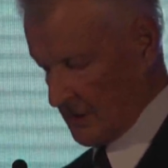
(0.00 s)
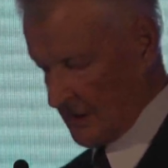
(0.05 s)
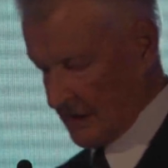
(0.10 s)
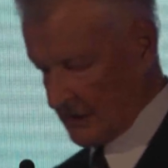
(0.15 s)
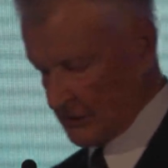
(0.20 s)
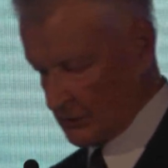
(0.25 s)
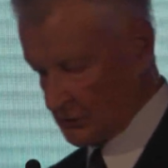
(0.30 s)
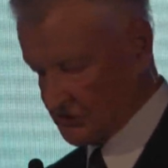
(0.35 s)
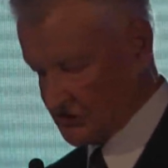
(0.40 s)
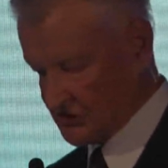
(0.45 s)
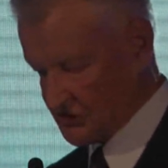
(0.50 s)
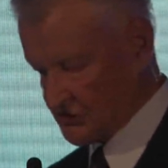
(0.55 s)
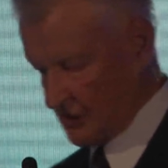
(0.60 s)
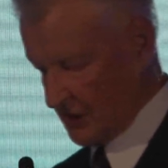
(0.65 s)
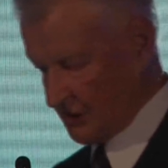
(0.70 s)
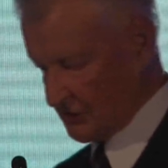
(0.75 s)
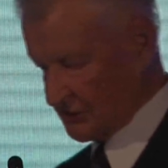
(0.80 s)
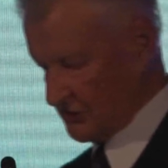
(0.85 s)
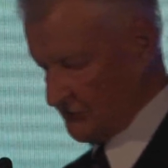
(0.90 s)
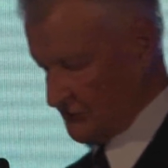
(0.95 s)
a
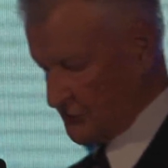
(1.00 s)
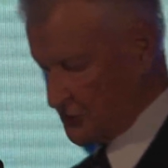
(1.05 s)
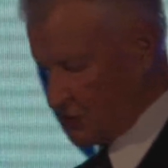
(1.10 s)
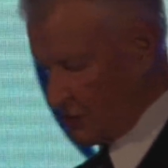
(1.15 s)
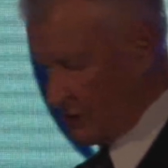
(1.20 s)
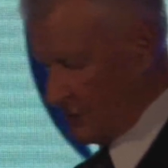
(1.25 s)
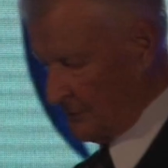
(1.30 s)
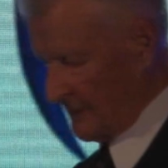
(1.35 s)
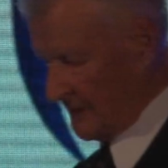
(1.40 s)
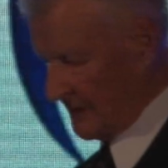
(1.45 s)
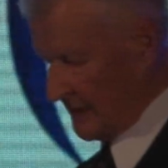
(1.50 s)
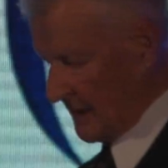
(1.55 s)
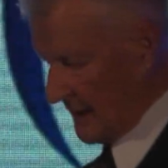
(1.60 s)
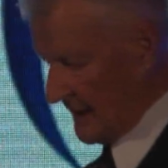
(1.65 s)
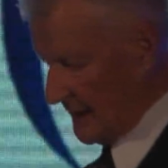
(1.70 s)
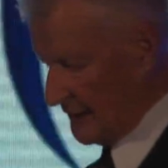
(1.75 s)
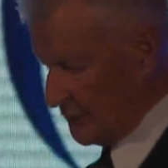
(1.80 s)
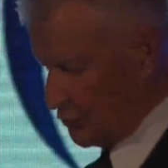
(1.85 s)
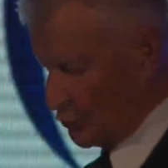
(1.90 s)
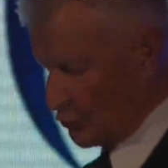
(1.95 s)
constructive German
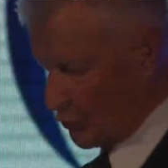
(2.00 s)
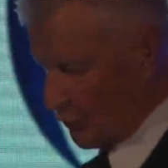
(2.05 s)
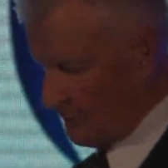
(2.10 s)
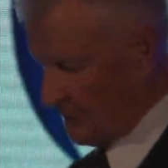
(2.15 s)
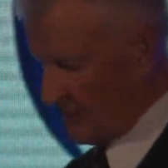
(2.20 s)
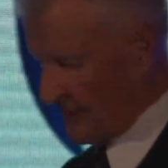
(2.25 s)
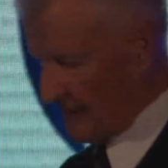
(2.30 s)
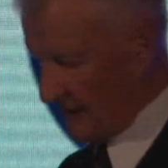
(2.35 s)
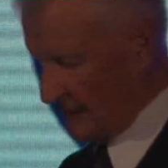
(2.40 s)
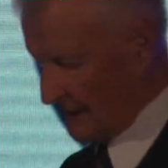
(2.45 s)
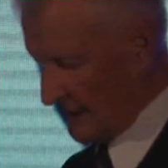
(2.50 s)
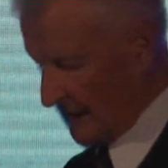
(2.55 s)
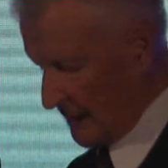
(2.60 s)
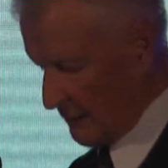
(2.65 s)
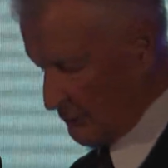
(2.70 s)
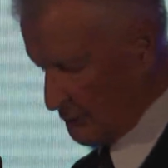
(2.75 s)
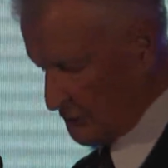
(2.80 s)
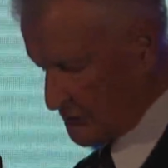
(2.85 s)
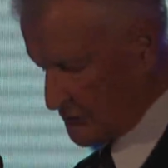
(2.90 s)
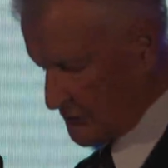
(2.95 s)
led European
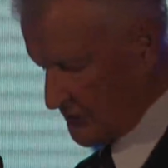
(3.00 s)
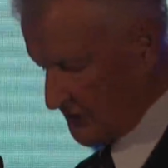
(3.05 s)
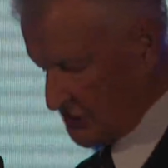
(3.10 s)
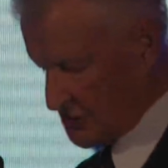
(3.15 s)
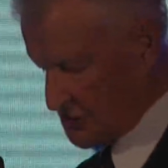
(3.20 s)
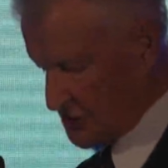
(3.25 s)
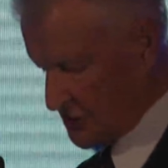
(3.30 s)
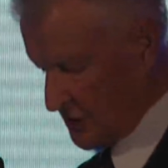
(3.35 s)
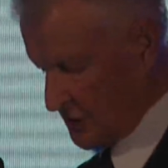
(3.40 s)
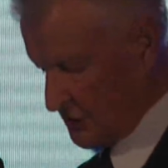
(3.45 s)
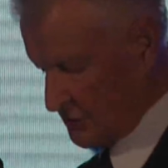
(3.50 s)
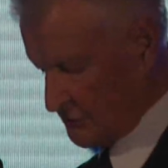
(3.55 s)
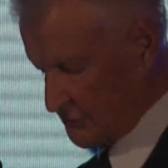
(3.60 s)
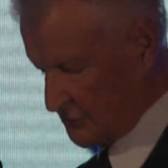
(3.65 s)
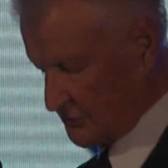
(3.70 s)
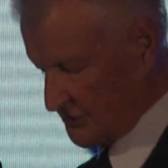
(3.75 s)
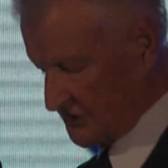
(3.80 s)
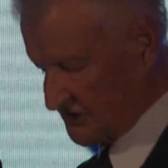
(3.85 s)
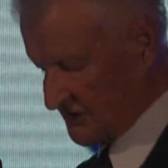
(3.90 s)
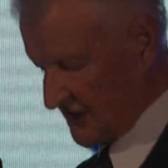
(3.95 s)
outreach
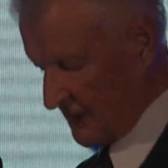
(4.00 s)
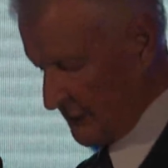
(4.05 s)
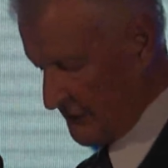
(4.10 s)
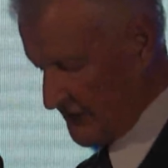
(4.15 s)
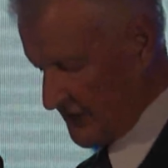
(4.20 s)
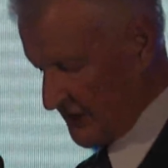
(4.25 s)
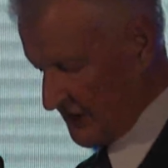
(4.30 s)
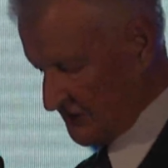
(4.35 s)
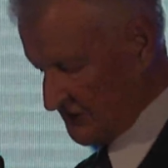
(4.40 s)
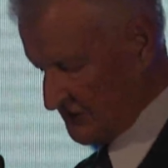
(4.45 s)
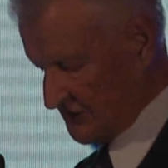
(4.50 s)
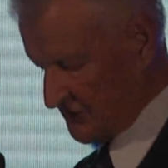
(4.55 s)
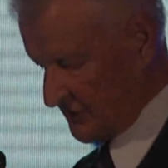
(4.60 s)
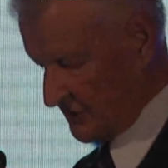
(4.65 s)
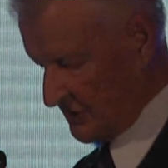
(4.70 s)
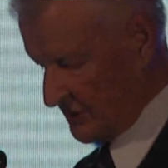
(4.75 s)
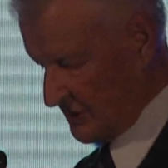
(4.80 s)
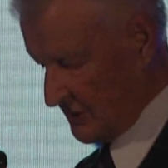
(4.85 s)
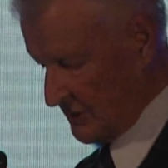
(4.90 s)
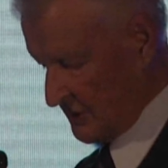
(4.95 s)
to the
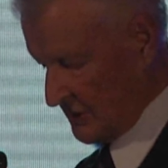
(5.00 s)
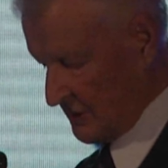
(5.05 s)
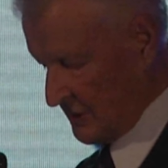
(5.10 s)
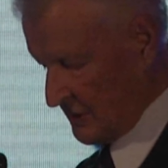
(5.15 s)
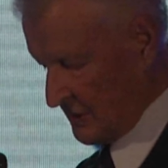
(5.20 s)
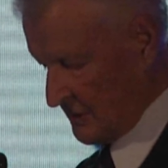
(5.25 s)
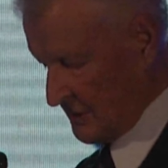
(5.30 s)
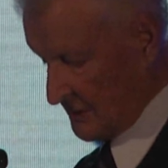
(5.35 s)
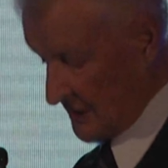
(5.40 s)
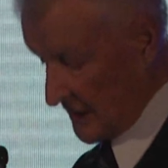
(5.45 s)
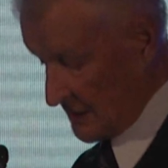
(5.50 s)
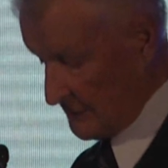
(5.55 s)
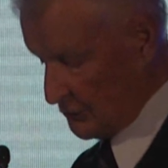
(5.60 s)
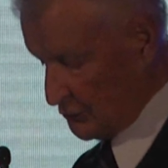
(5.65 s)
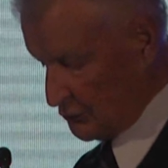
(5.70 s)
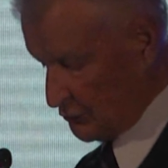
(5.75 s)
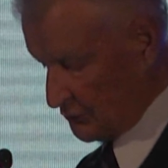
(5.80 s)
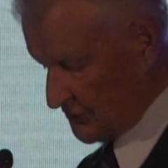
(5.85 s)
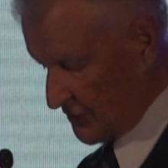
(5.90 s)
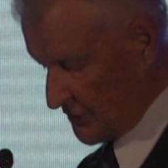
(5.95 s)
southeast,
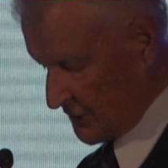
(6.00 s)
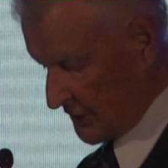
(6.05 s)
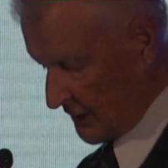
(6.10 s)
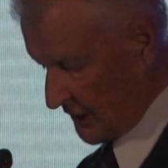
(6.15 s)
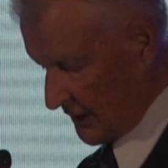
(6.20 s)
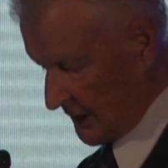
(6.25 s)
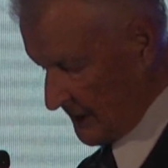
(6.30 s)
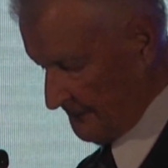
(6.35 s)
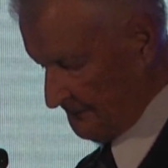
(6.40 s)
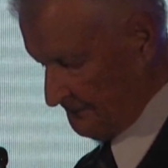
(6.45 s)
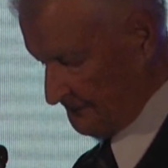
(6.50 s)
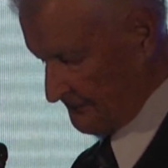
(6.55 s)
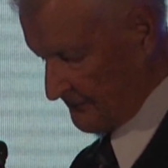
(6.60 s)
namely to Turkey,